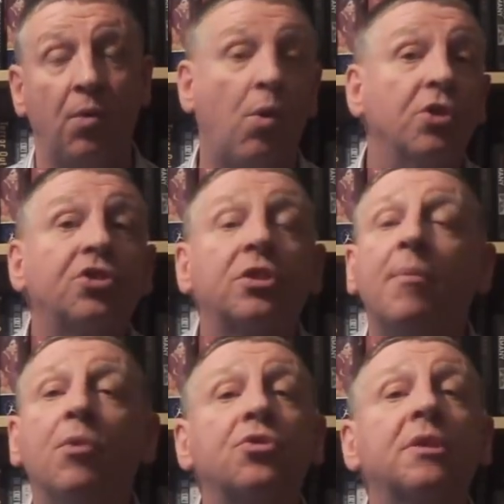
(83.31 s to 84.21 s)
What's the
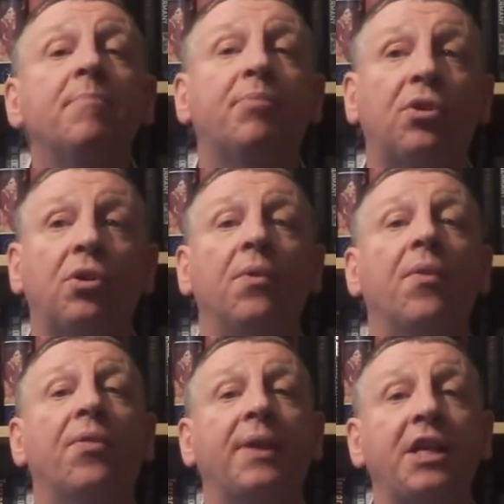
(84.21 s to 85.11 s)
most
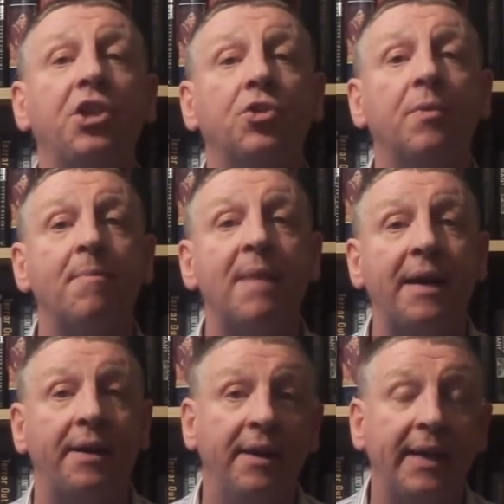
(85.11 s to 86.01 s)
important thing to a
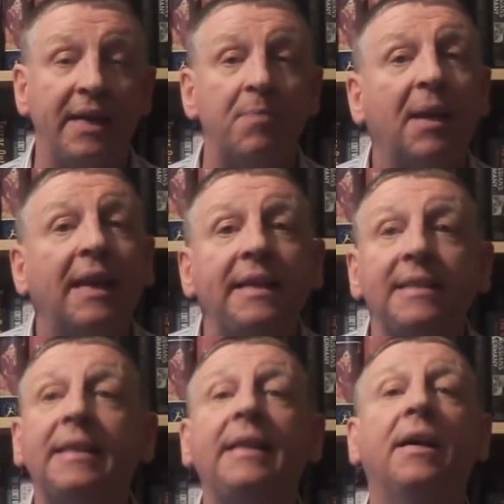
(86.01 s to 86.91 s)
man in a
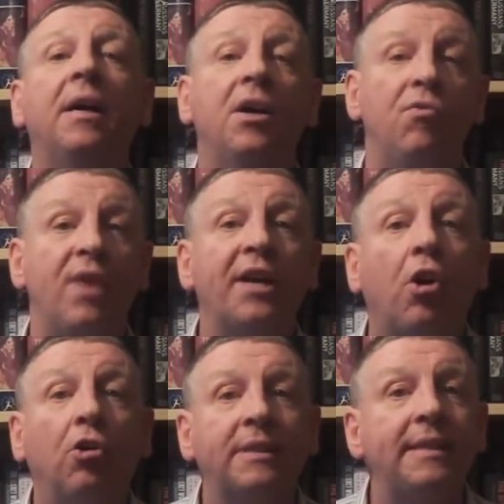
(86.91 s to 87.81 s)
blazing,
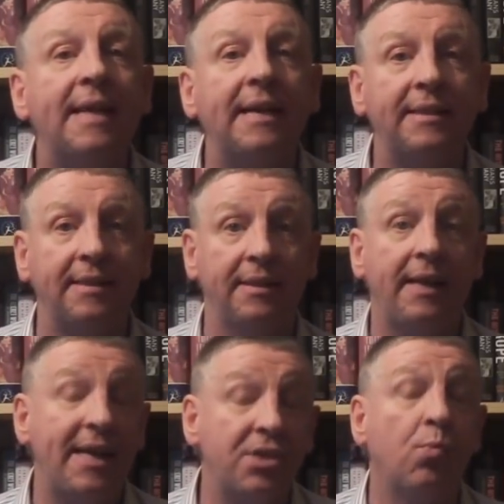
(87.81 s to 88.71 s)
red-hot desert?
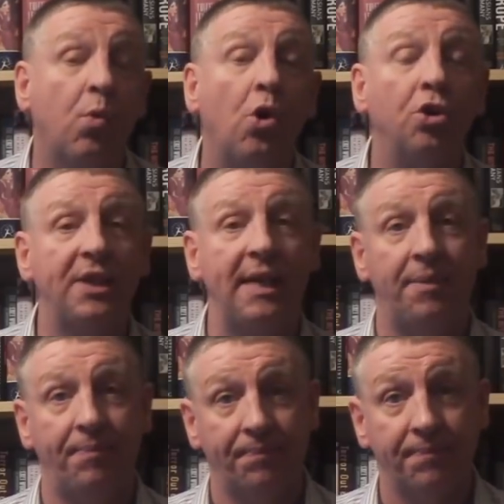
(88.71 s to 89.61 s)
It's water.